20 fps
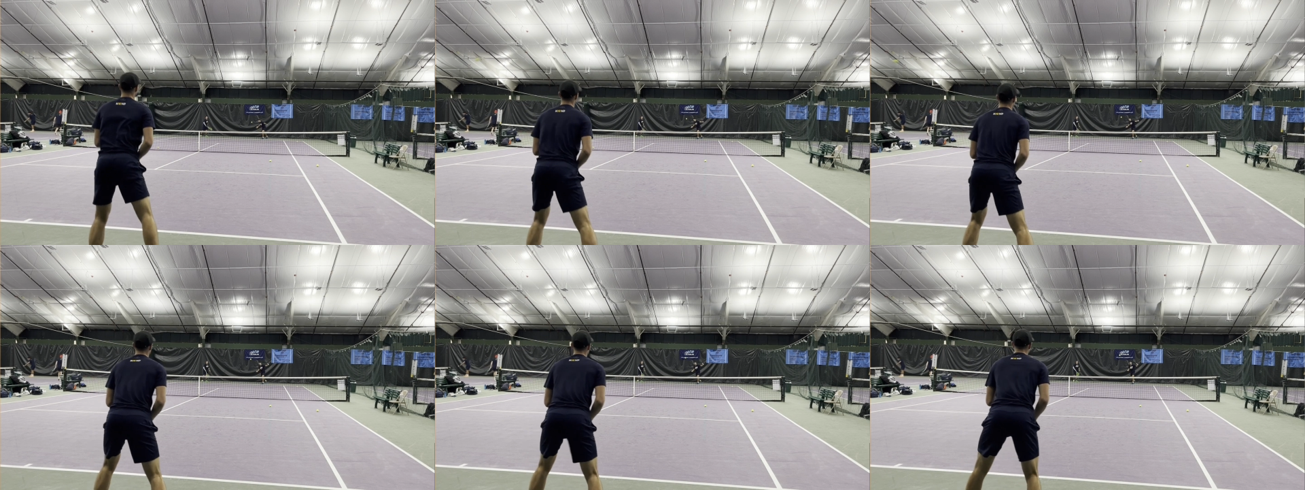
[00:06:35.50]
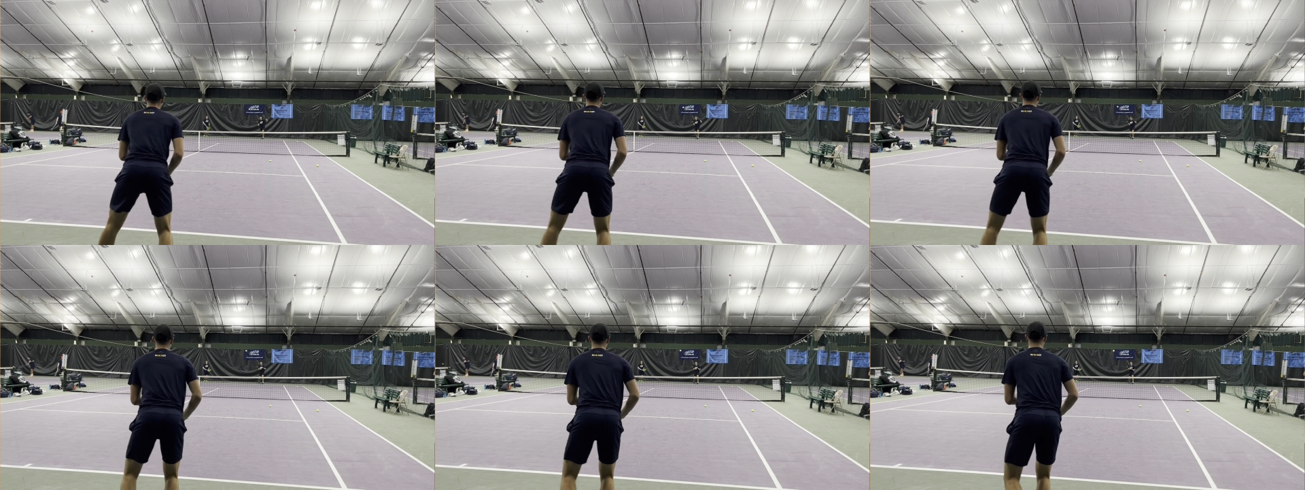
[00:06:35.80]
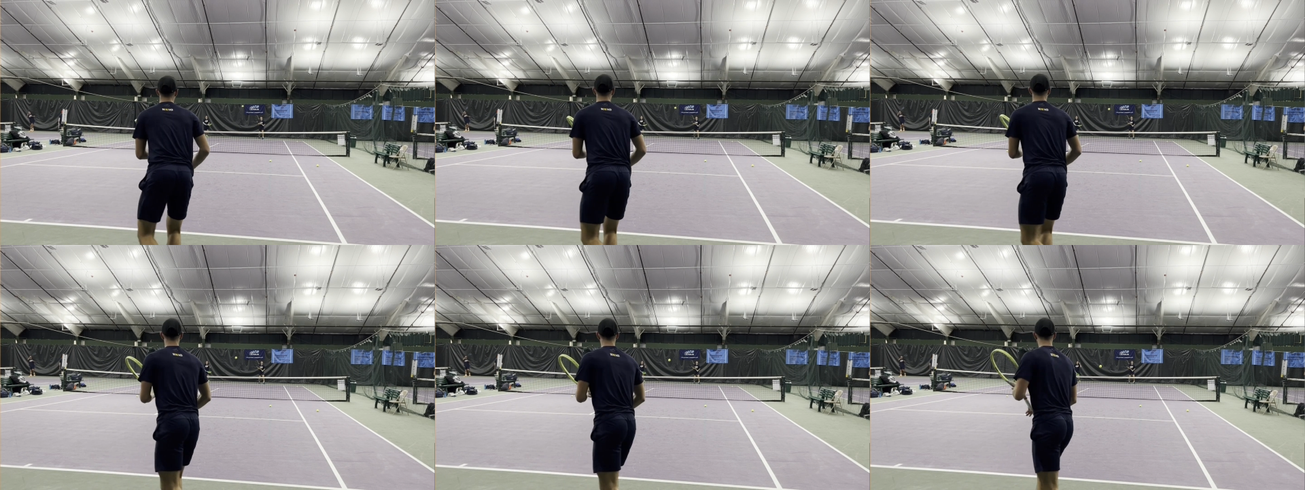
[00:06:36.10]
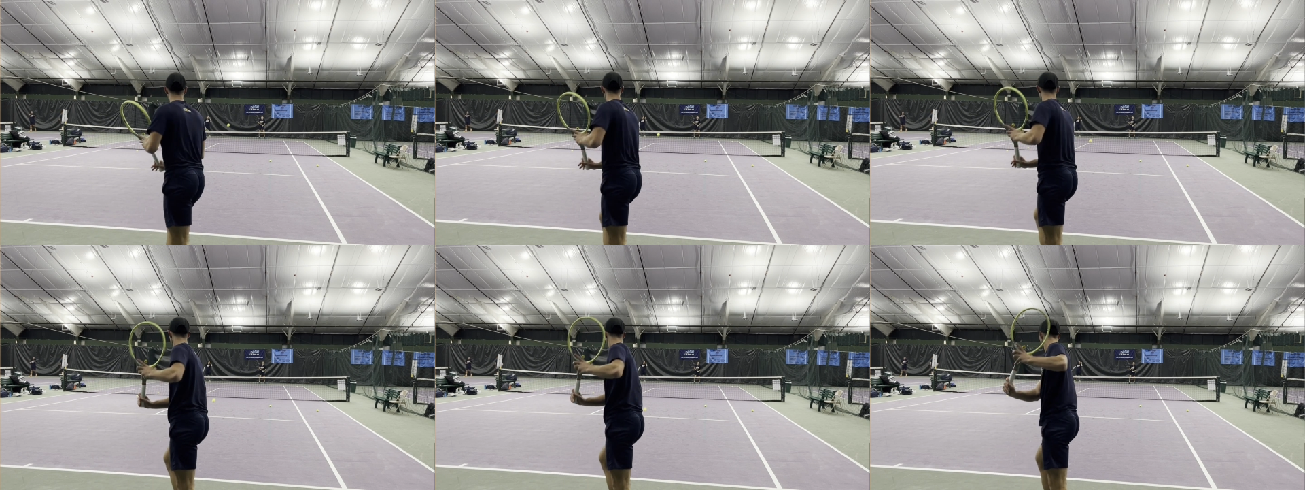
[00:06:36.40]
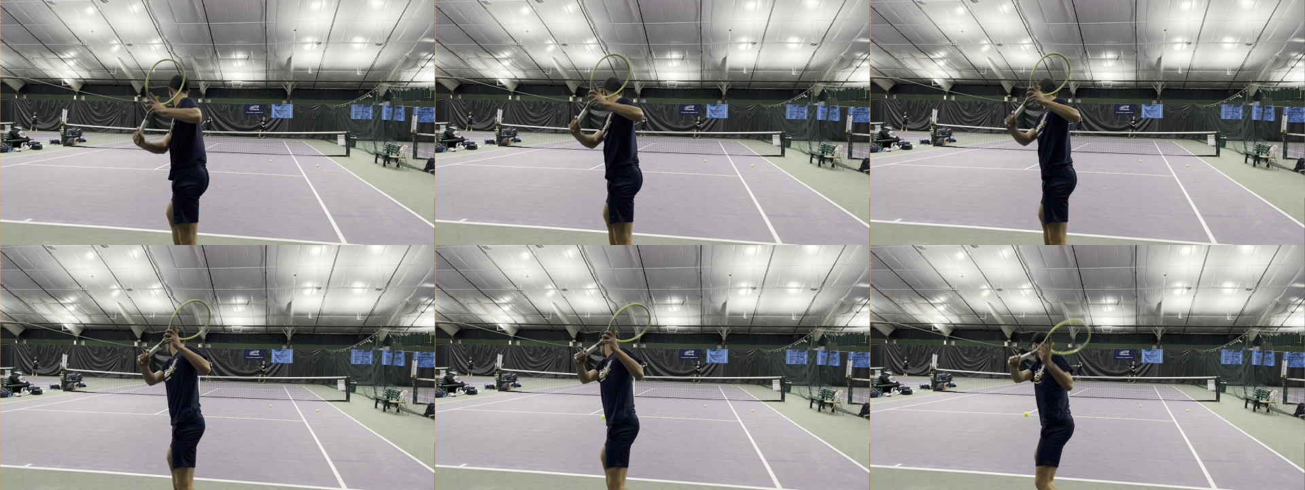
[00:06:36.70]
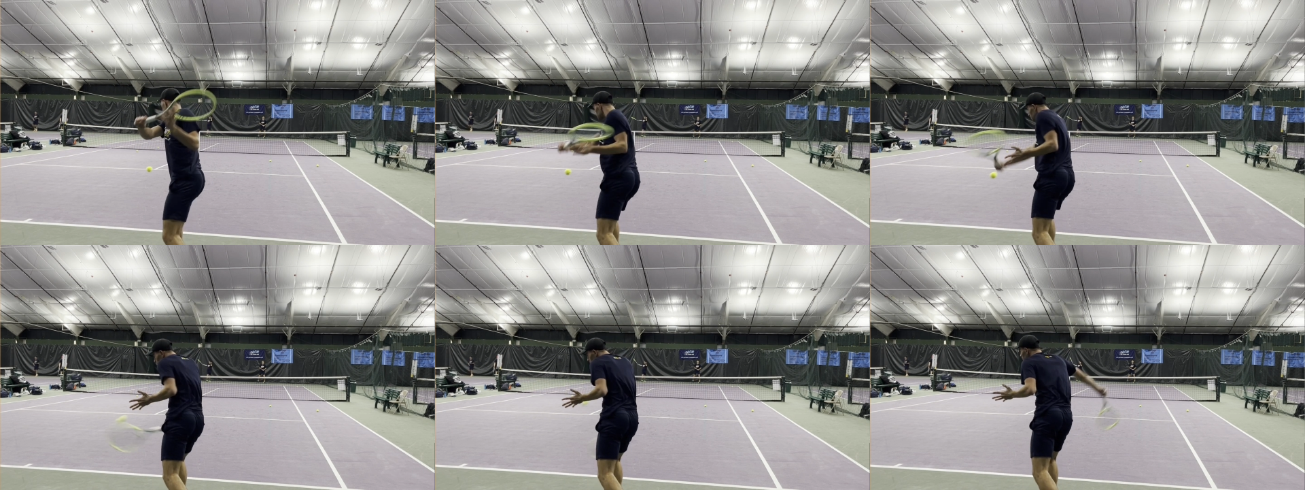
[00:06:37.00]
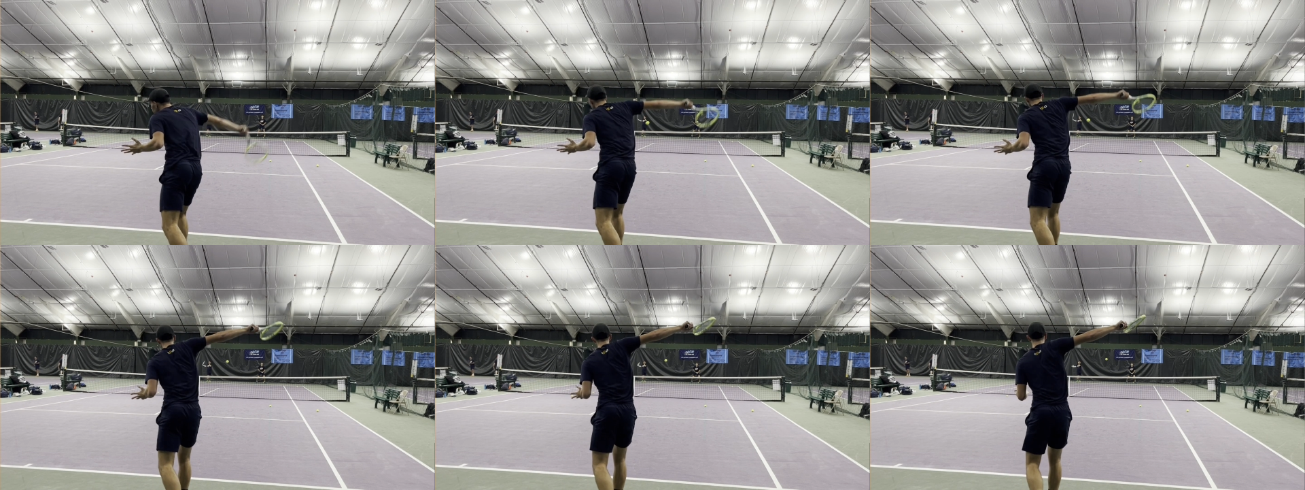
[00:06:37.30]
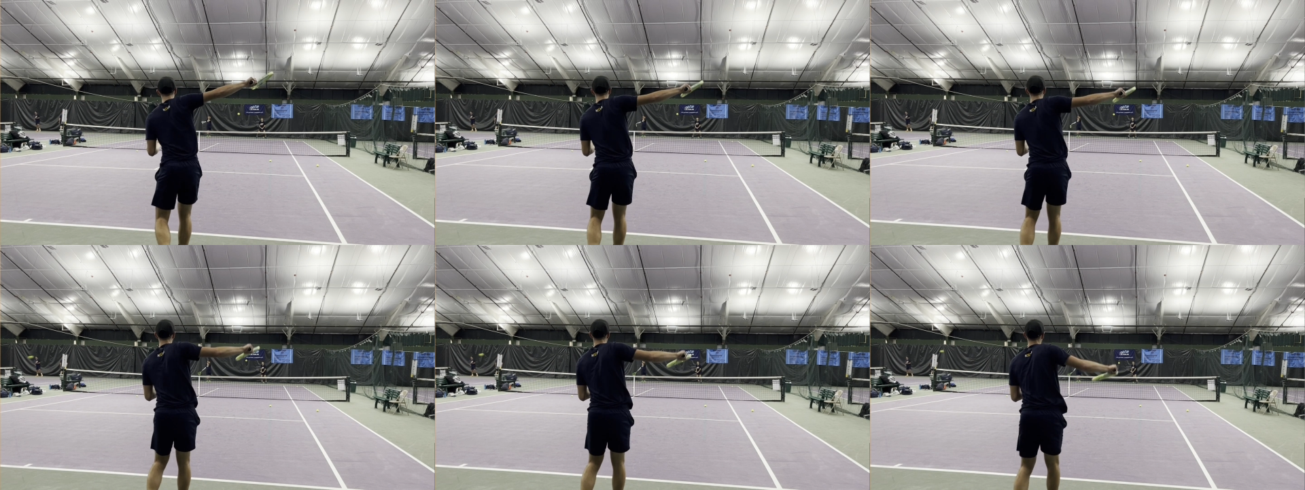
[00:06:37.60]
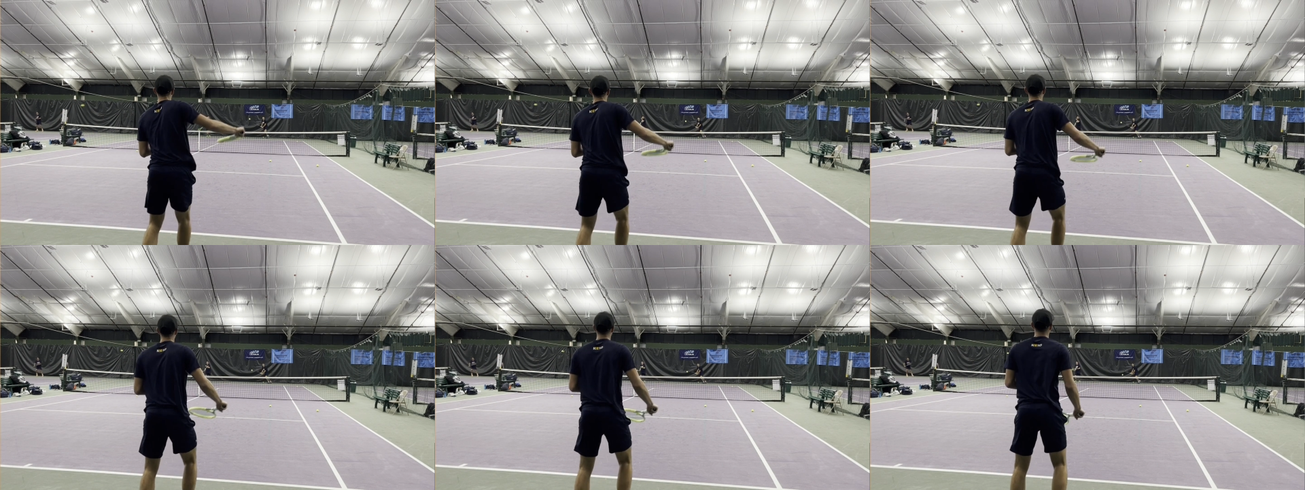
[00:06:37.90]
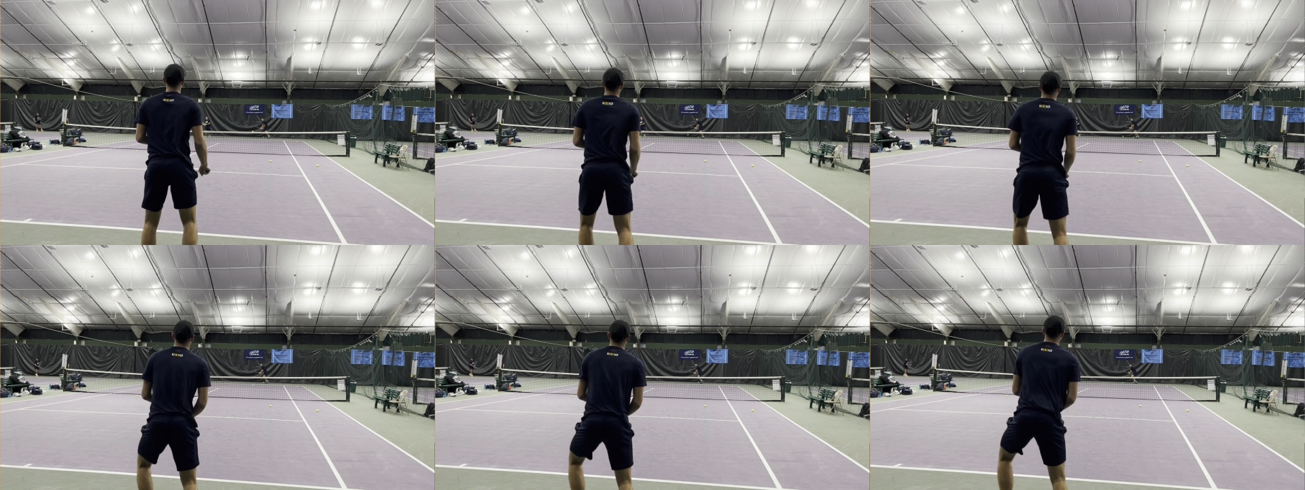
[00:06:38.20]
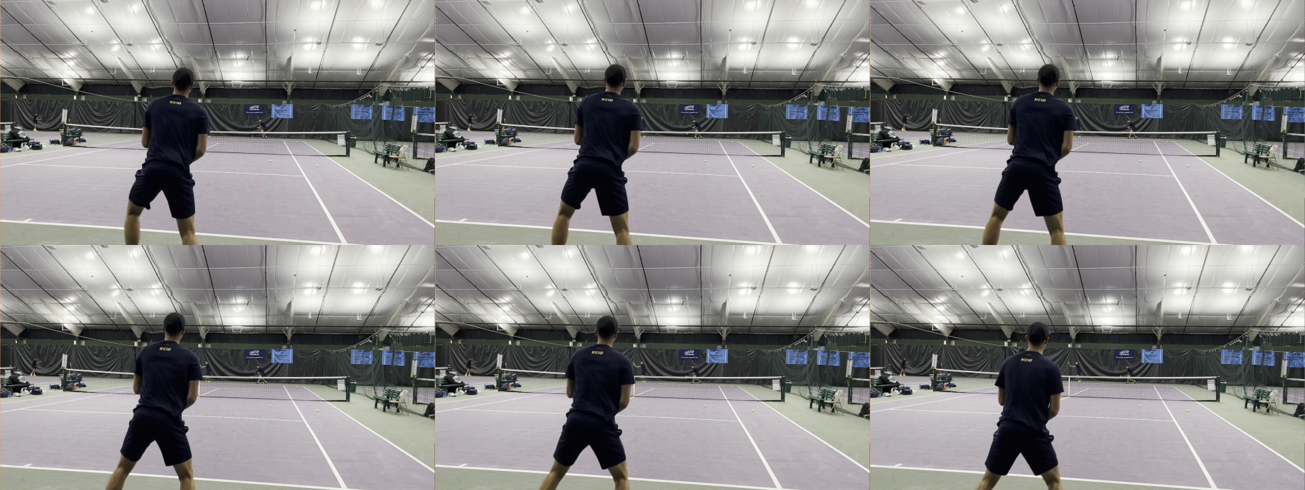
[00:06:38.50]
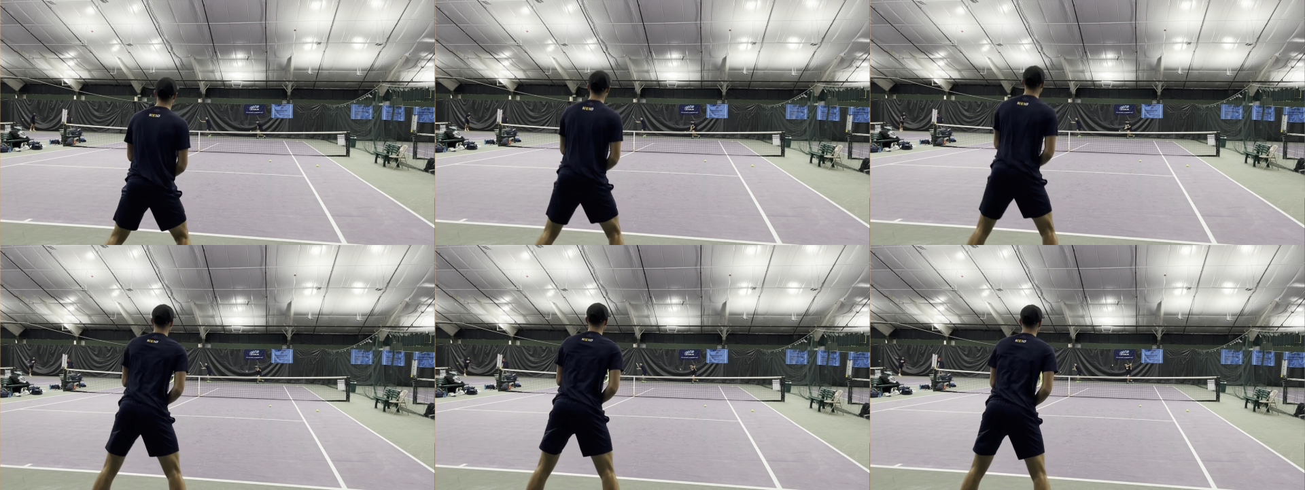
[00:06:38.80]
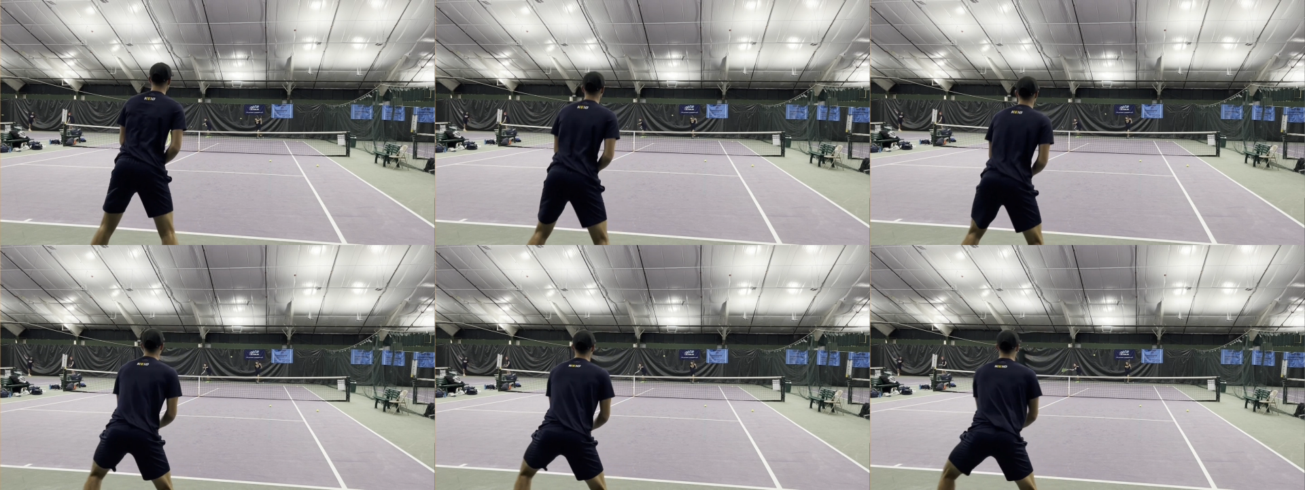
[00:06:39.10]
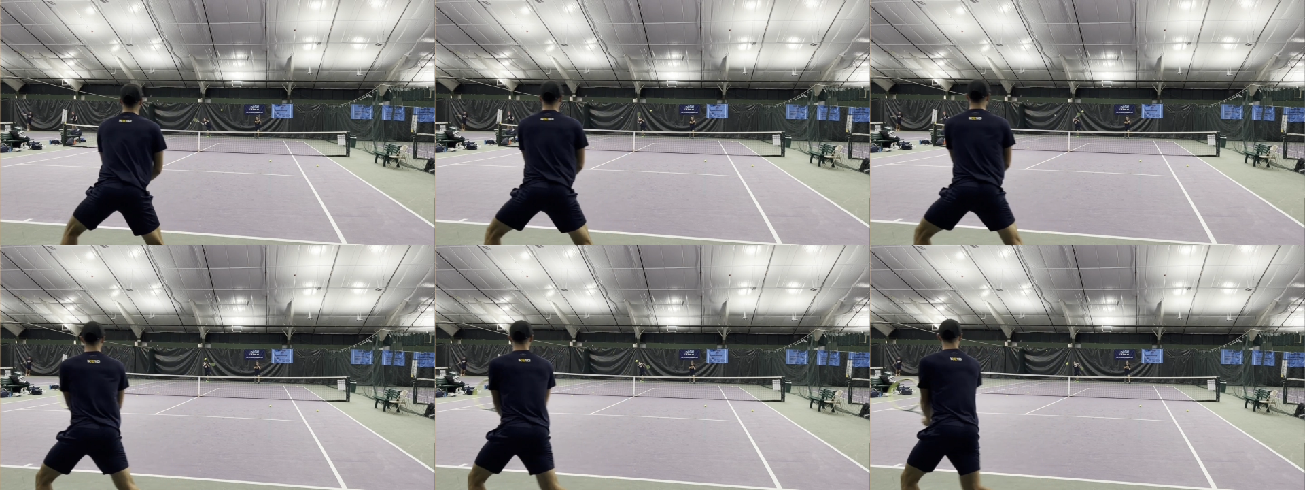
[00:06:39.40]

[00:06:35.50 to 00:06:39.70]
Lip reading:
(no speaker visible)